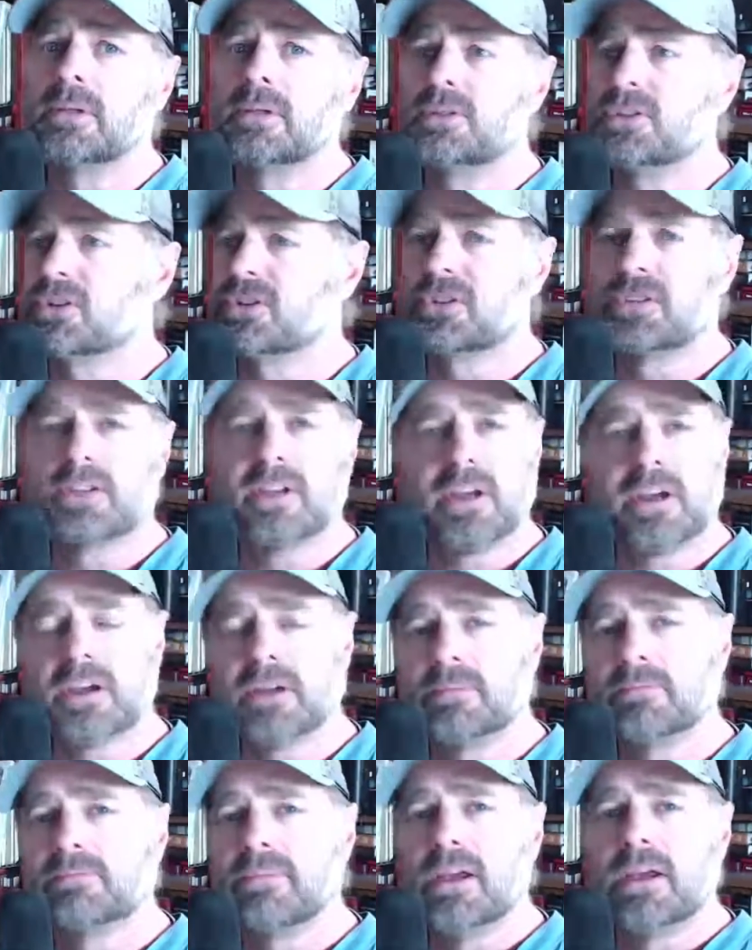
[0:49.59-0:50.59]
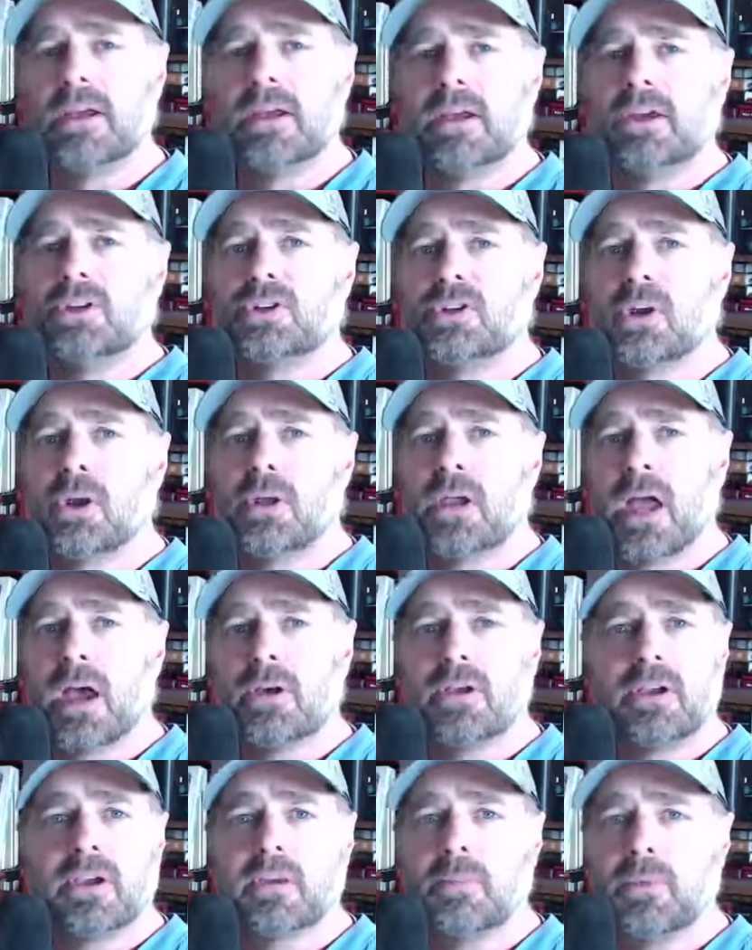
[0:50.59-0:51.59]
Just show you
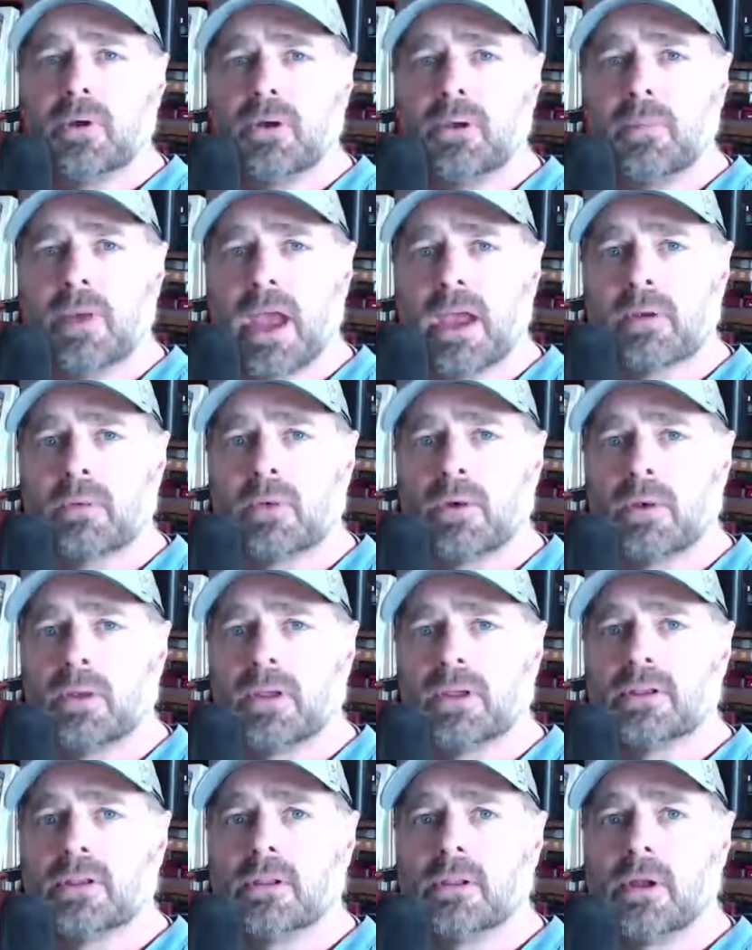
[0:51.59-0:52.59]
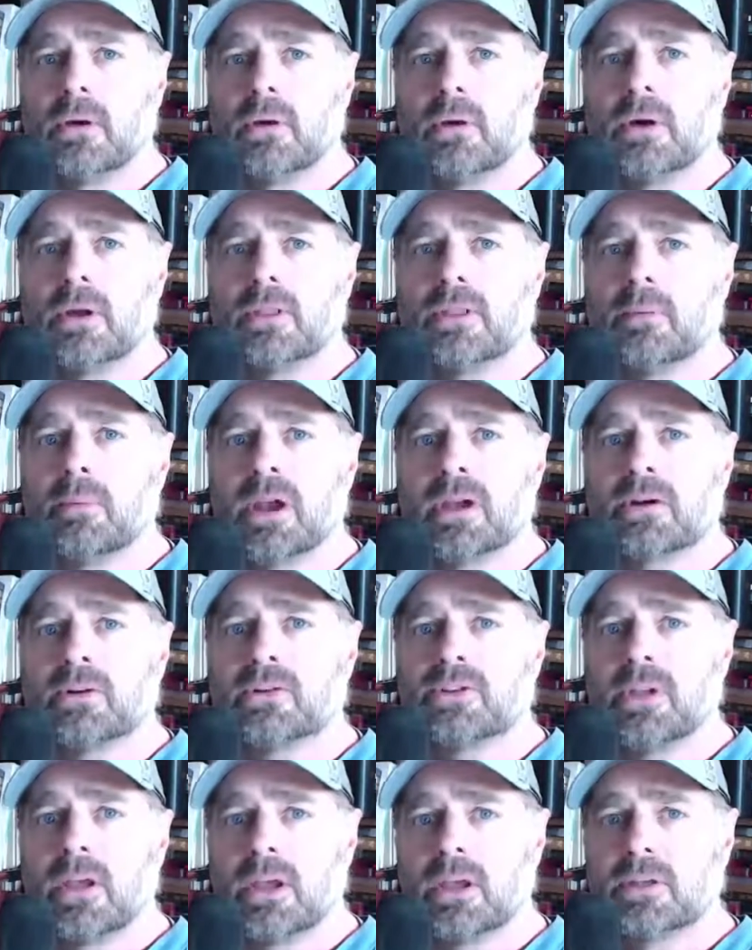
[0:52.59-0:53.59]
how you can build a bankroll at the micro
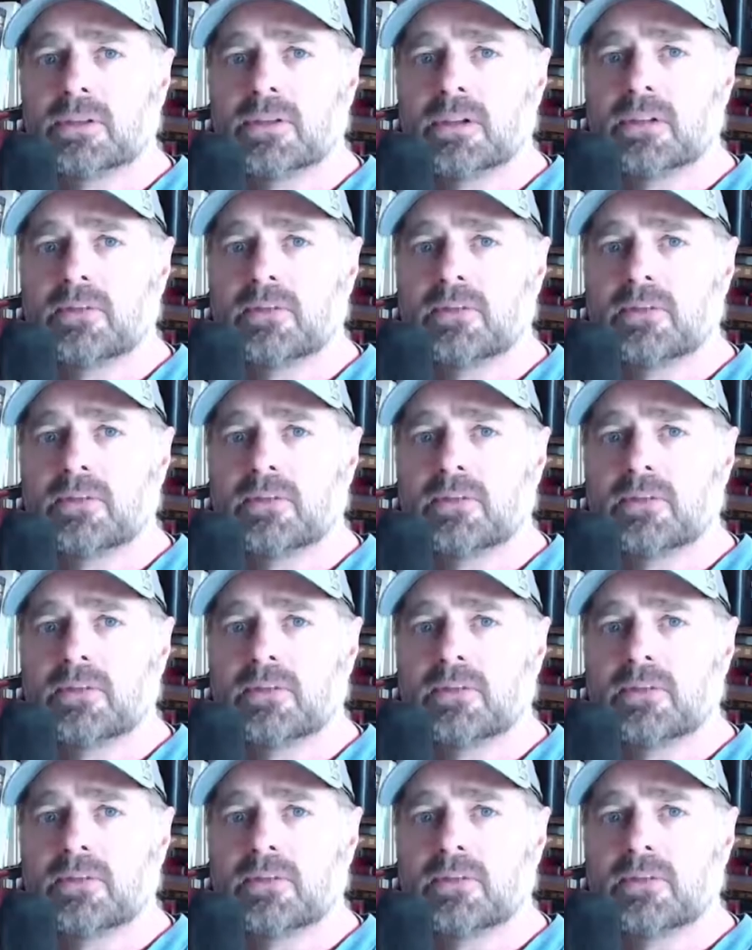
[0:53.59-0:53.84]
stakes,